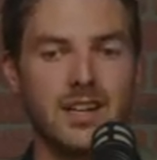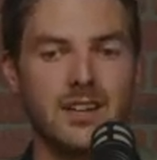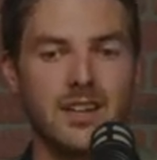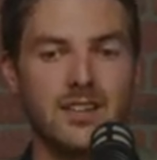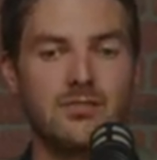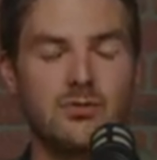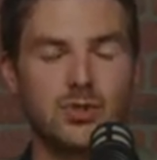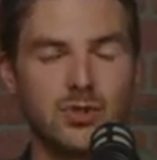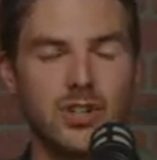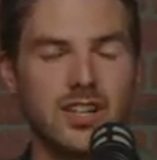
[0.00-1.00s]
It
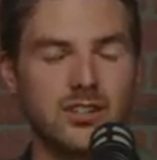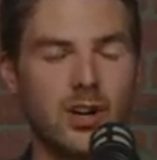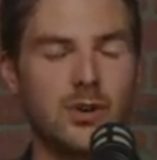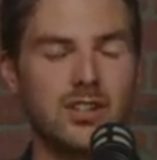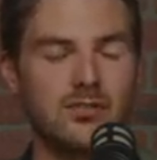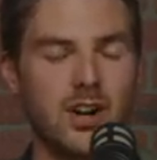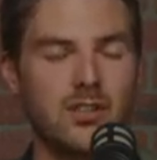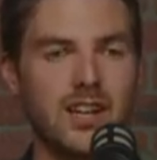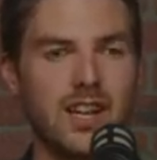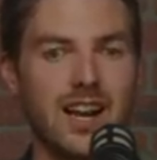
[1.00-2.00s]
truly is always evolving.